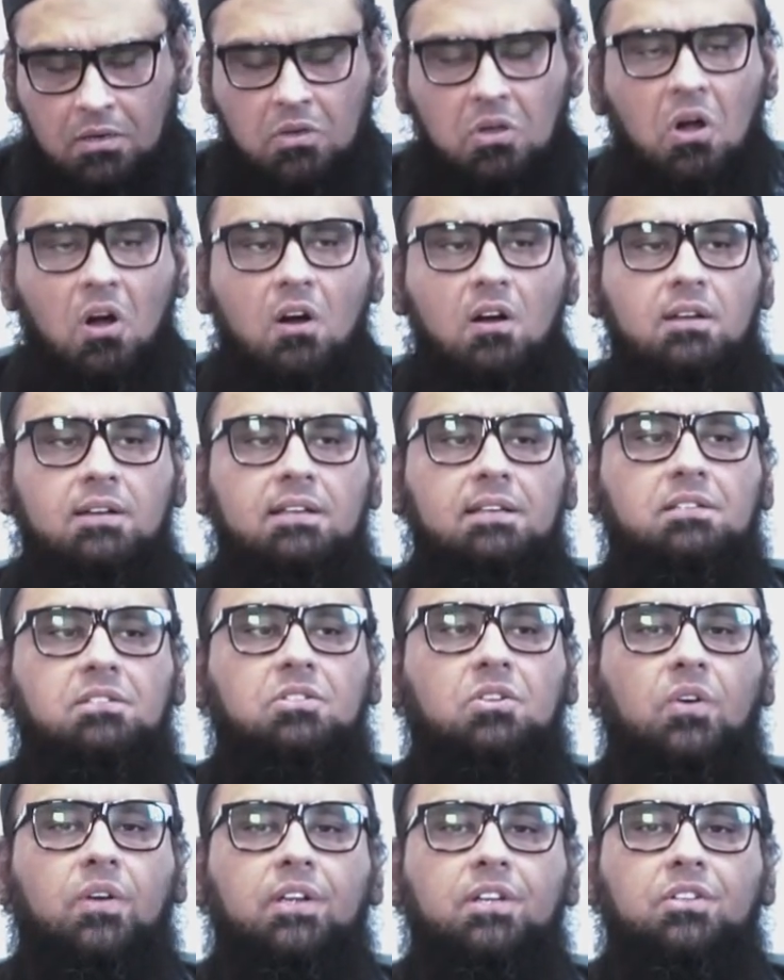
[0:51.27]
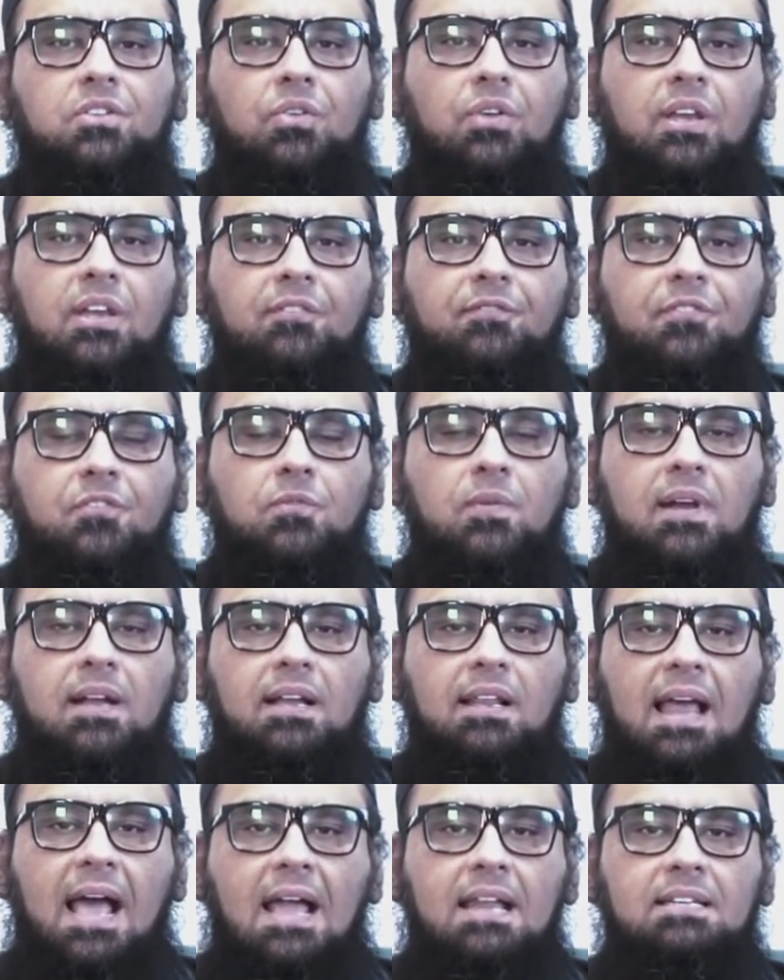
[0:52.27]
God is going to give you a
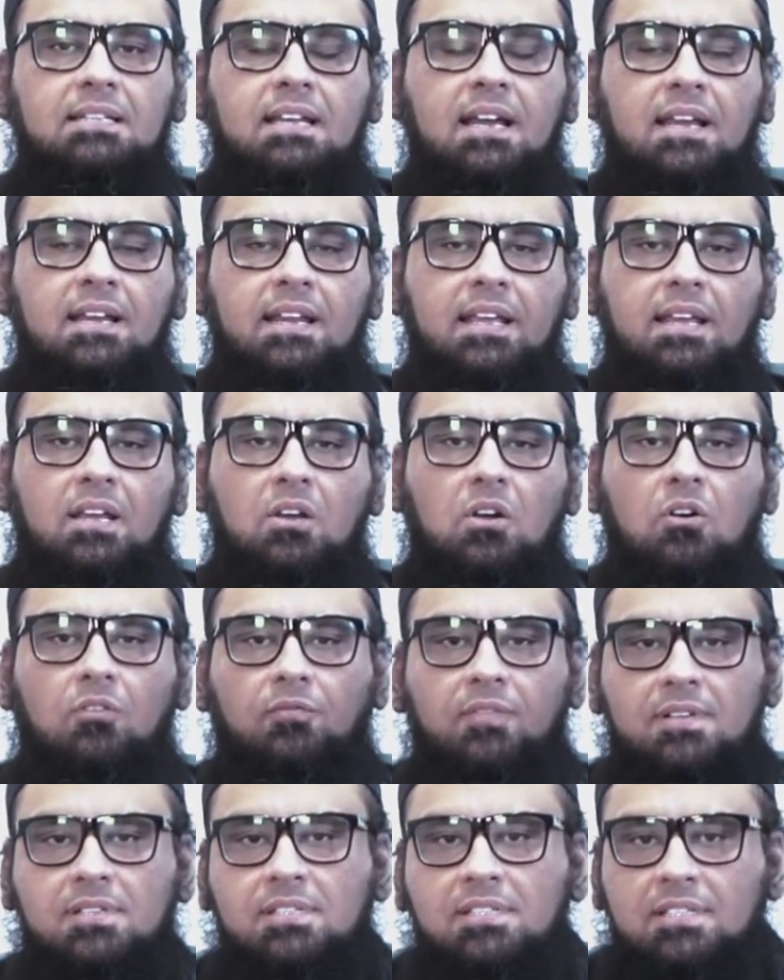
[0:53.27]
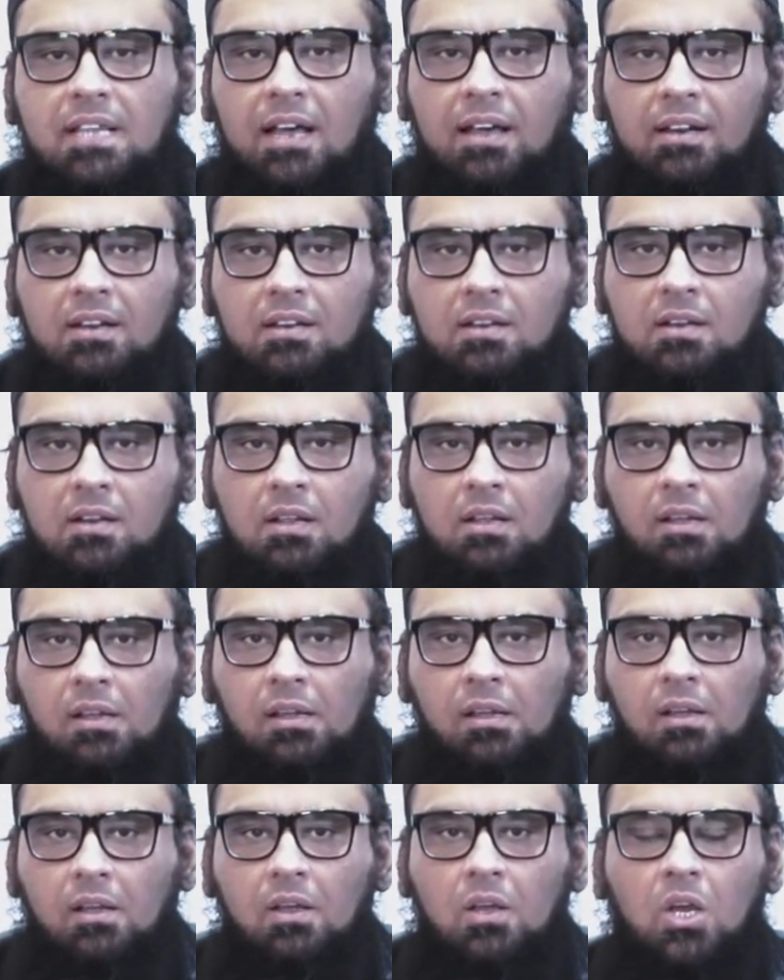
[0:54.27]
glad tiding of a
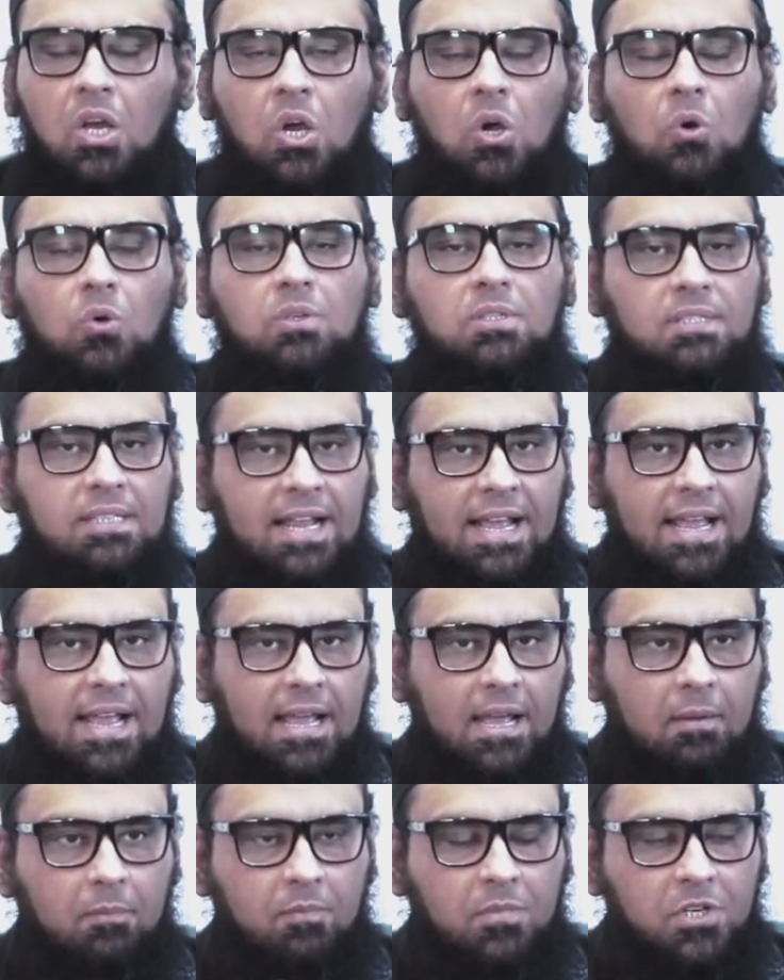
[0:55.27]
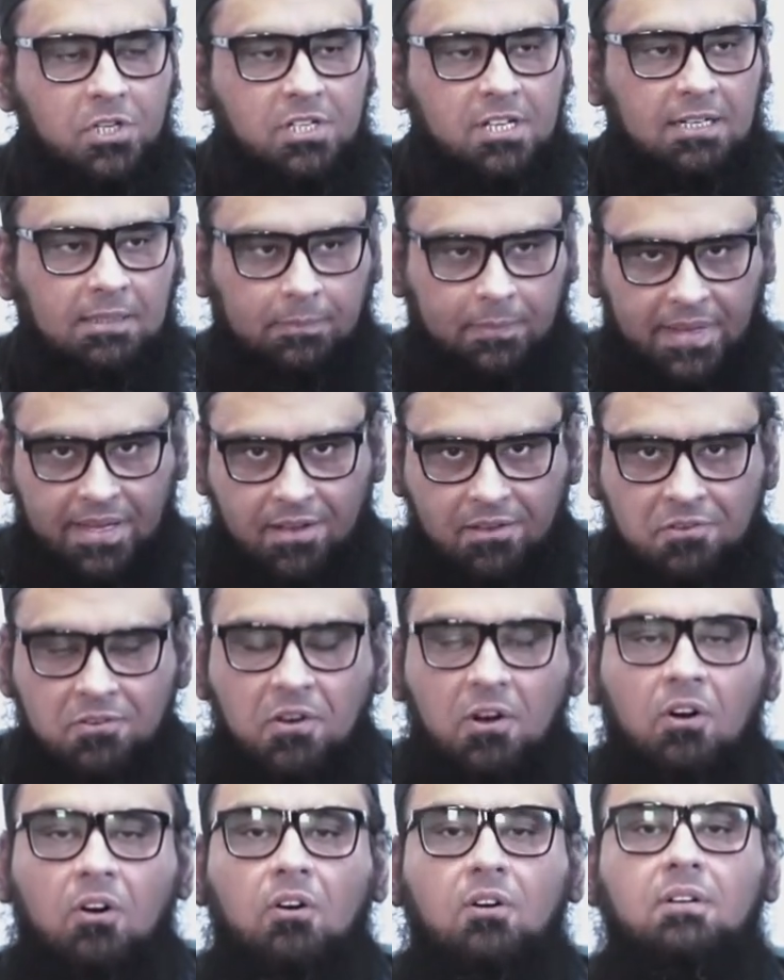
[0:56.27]
son whose name shall be
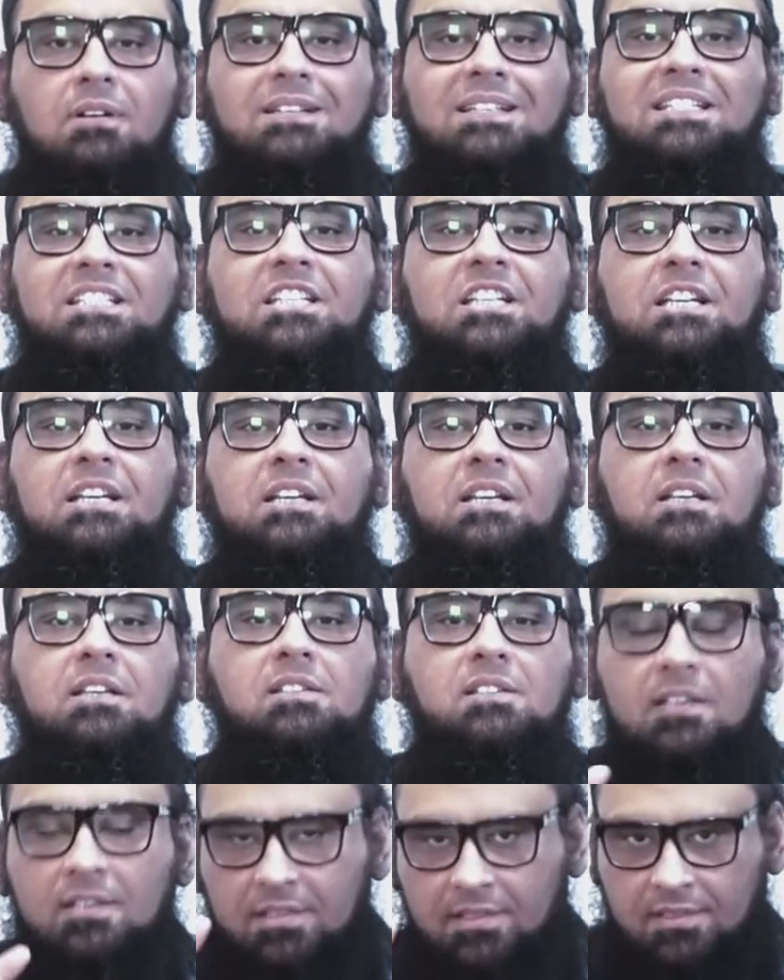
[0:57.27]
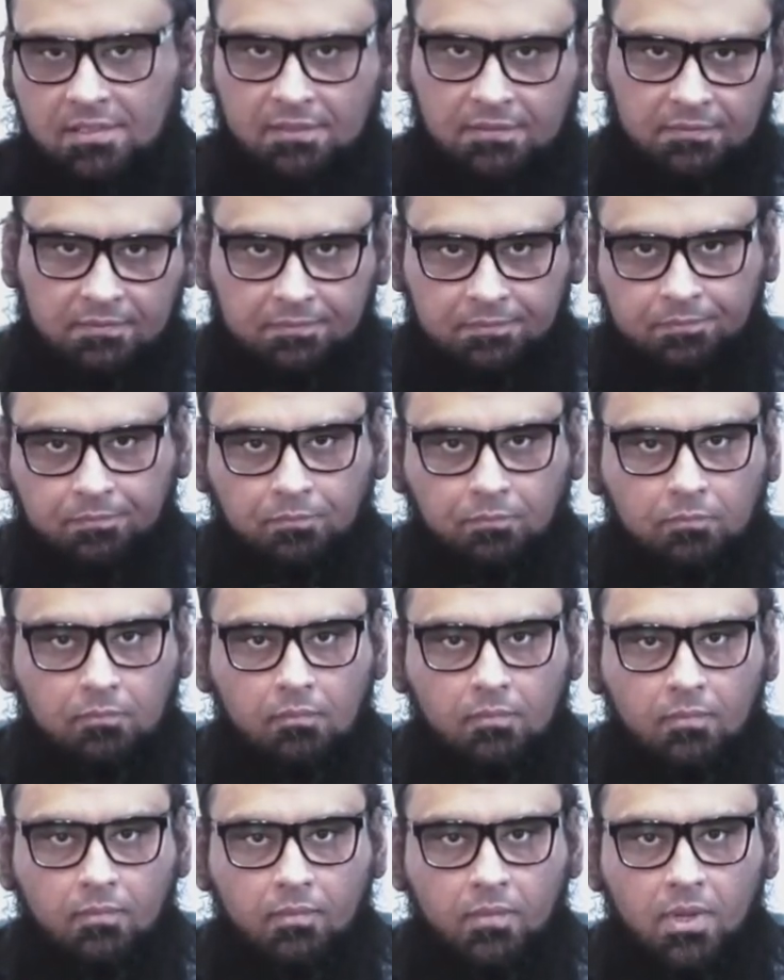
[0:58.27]
called Jesus,
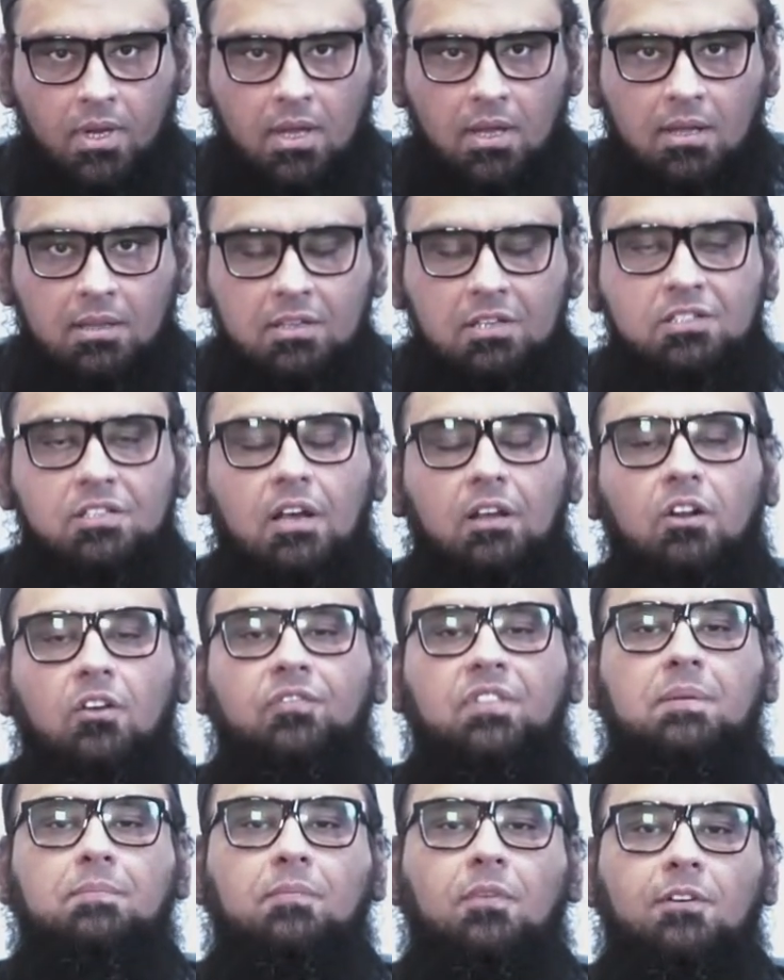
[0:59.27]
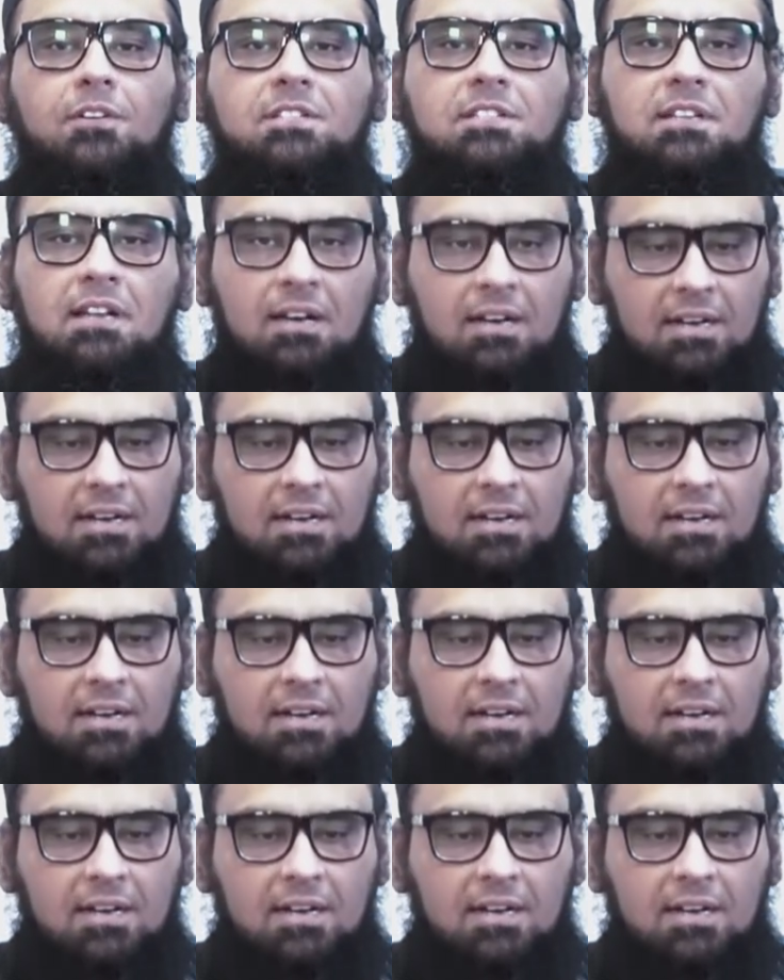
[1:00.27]
the Son of the Most